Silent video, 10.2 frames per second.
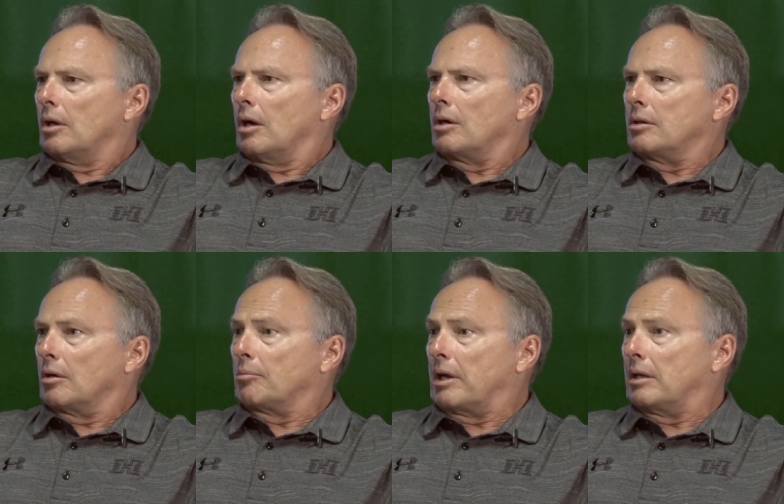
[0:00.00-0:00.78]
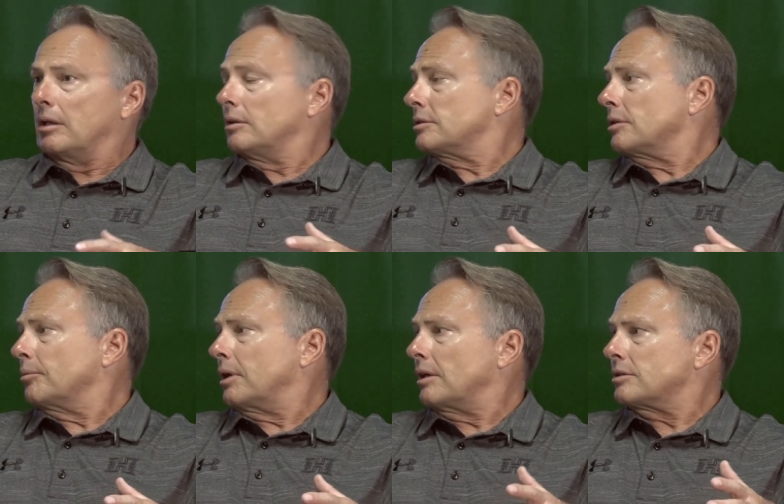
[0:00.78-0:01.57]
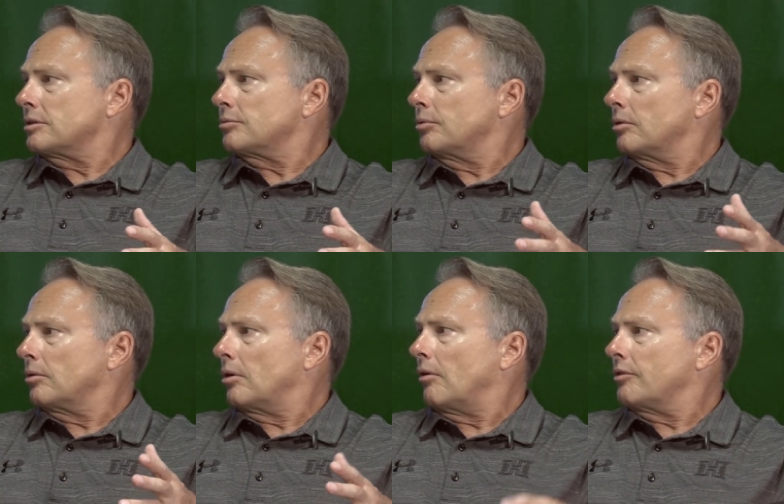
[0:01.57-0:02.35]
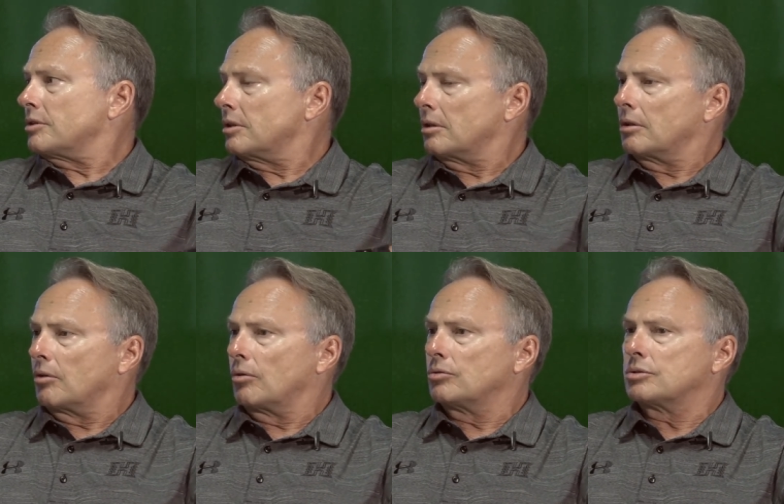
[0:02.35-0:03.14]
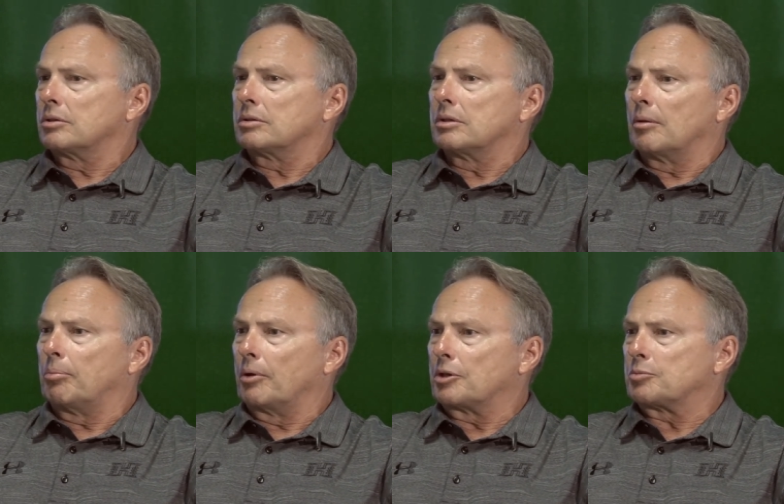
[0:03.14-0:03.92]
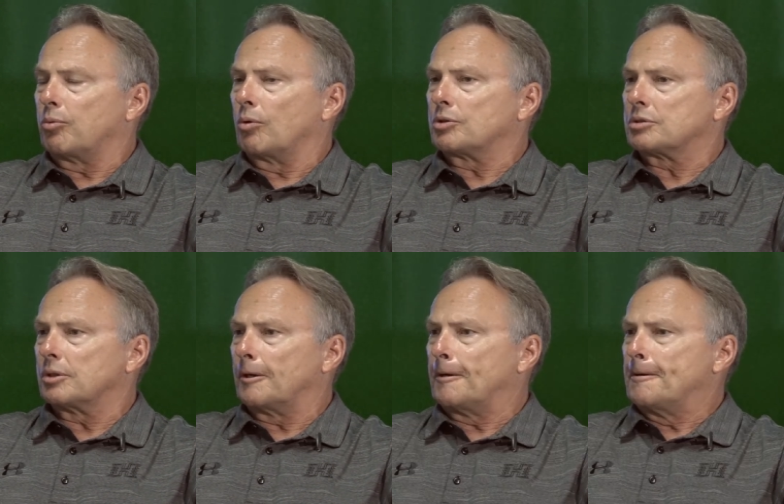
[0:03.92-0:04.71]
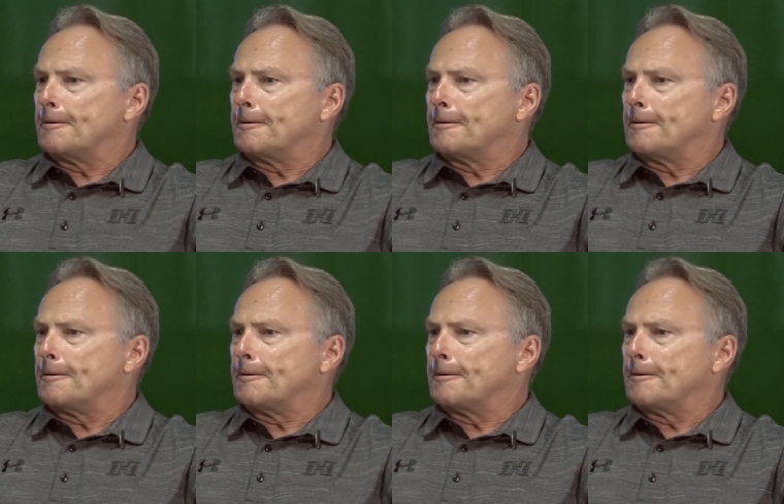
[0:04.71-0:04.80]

uh, young men and then in some cases, obviously, the girls that are uh, playing sports uh,